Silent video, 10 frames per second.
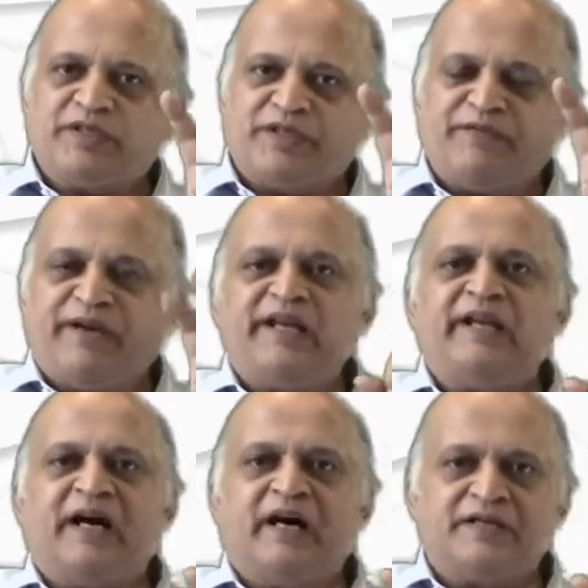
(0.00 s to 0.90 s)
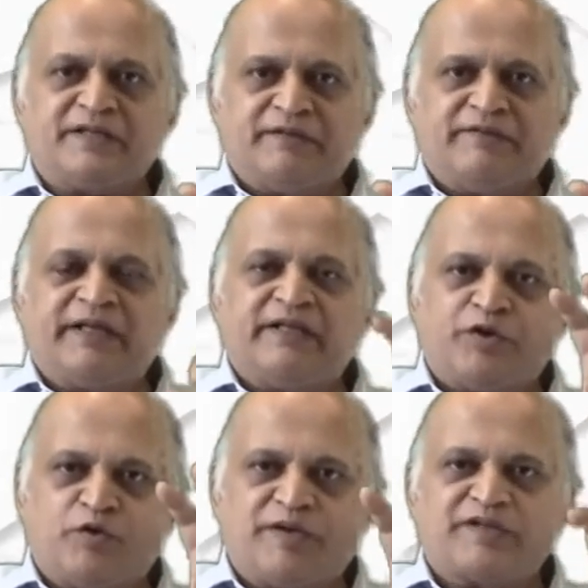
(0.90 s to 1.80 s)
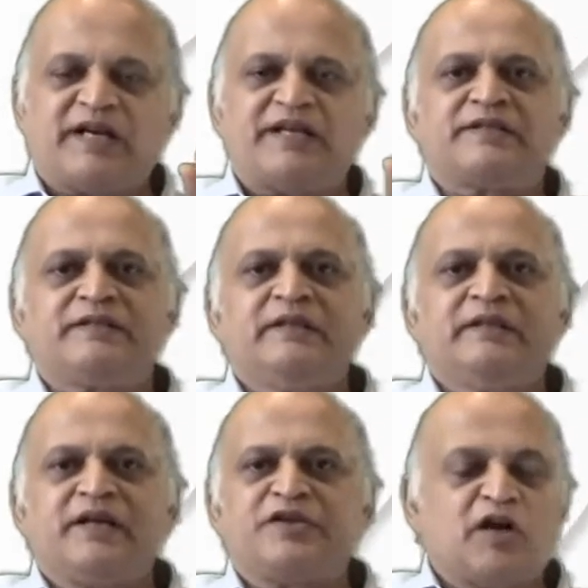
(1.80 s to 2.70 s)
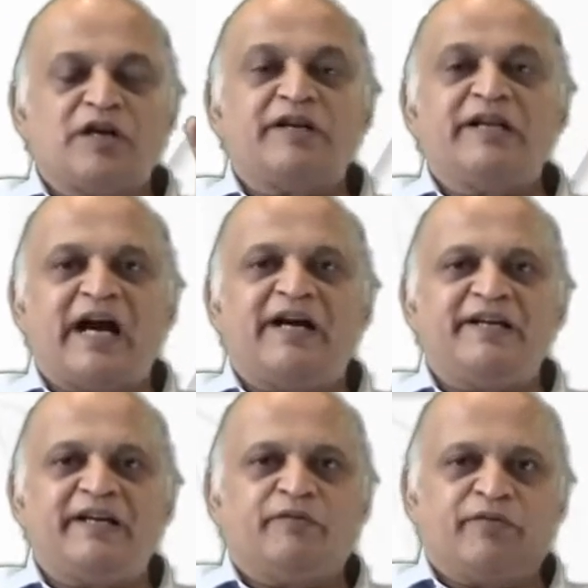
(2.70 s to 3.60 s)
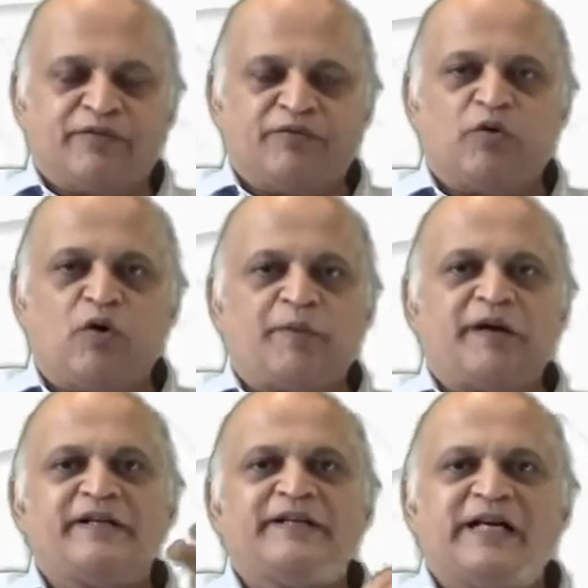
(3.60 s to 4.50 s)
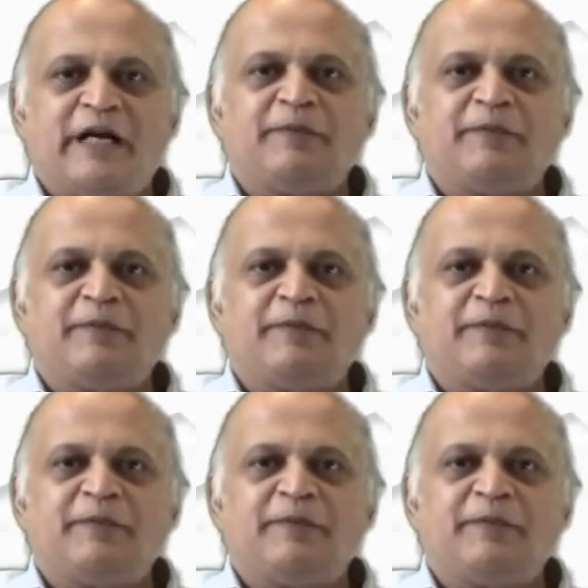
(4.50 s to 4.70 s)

are fairly large, where the tumor size is not really ideal. If you operate at that